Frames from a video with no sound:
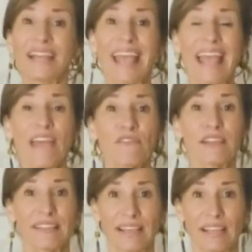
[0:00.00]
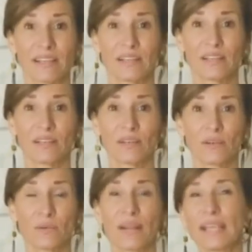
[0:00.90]
I tried everything.
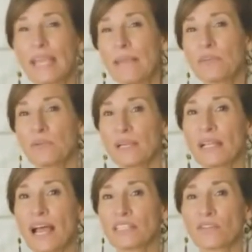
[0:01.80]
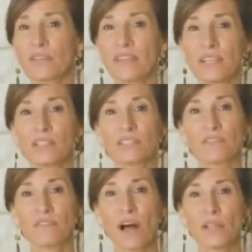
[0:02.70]
What I came to realize over the years
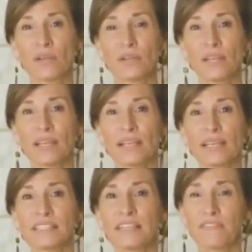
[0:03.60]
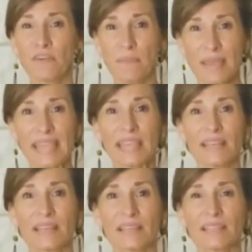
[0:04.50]
that followed is that for
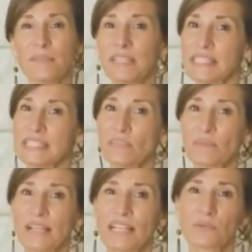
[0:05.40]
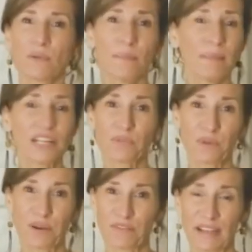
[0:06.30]
me, the medicinal plants were much
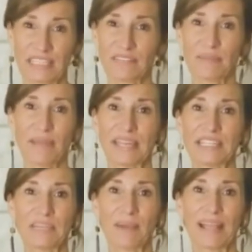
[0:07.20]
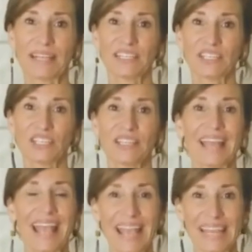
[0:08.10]
more effective in managing my condition
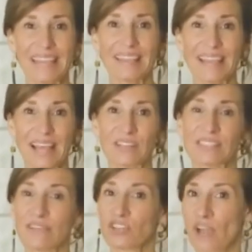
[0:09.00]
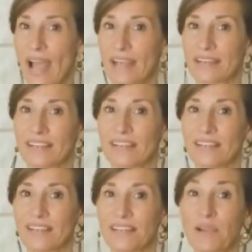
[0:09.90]
than anything else I've tried.
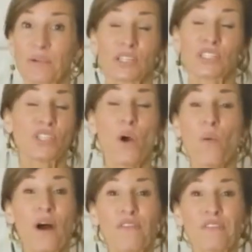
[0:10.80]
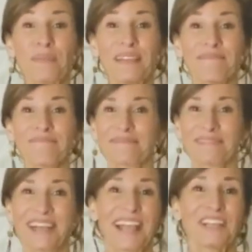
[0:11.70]
They work so well for me
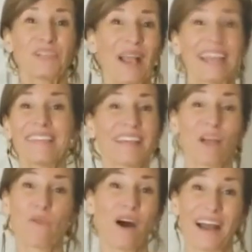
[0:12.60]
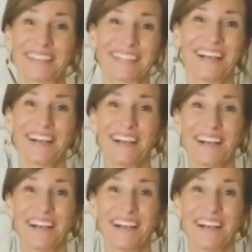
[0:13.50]
that I can do anything I want.